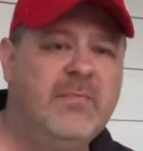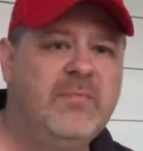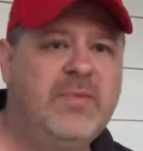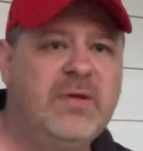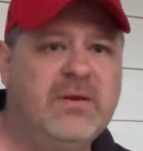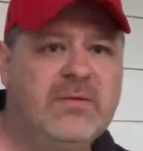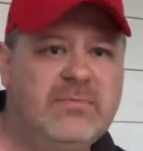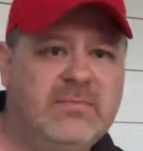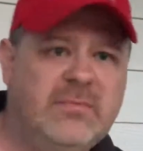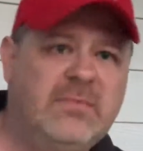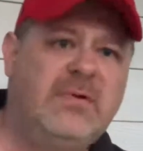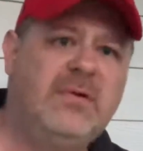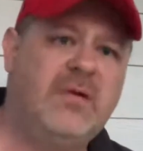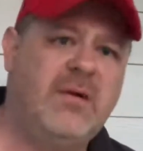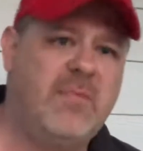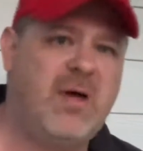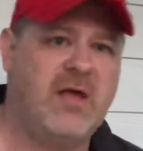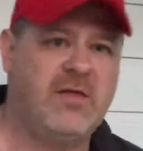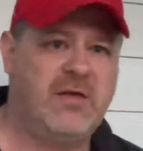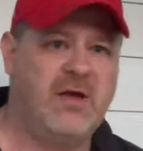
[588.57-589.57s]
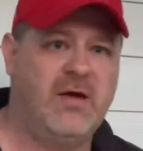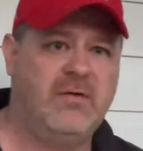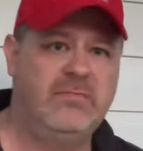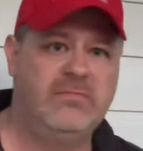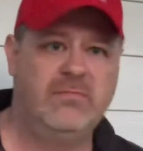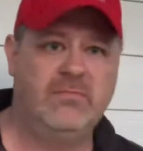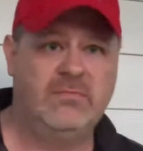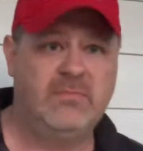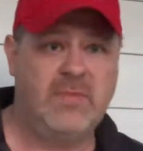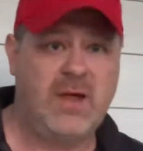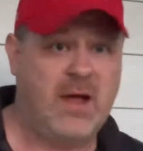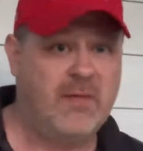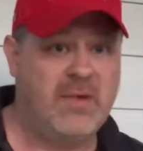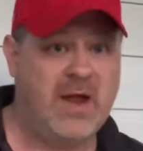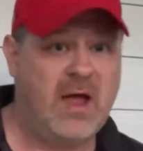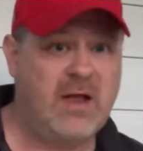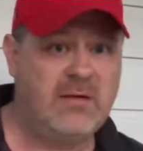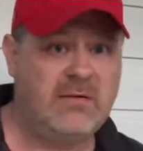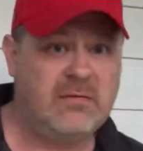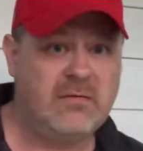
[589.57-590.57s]
But come on, y'all. I'm
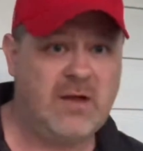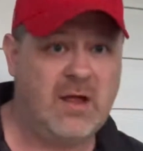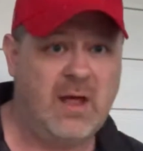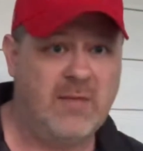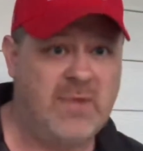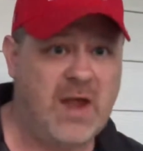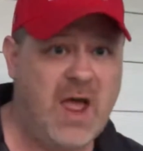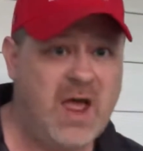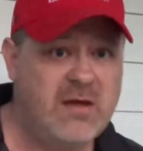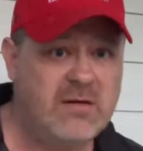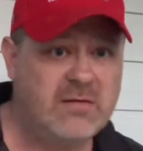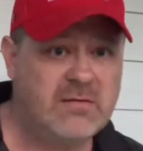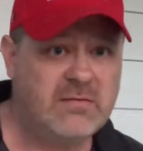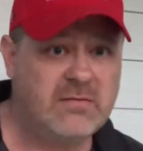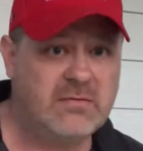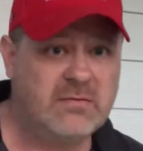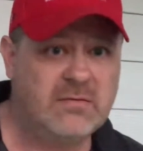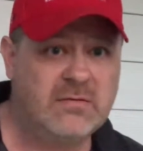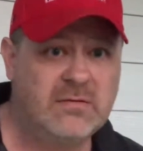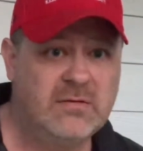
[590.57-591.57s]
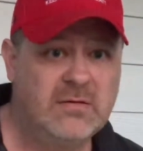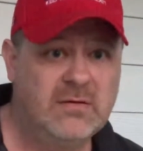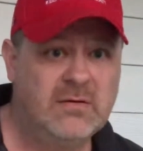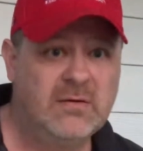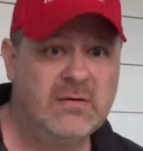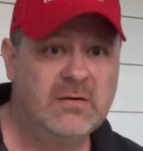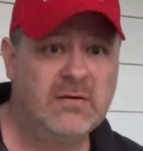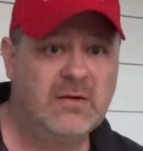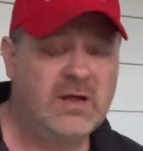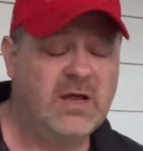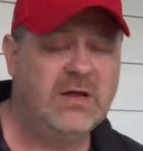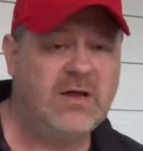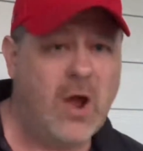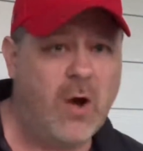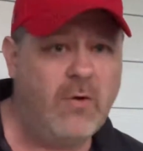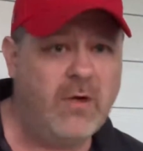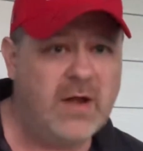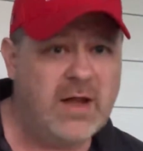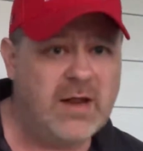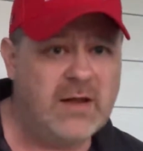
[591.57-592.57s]
not
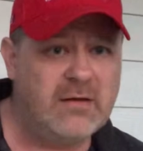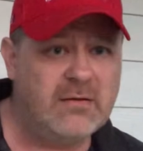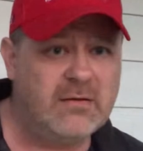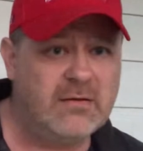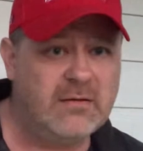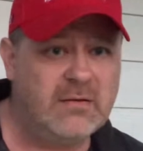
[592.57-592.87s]
condoning it.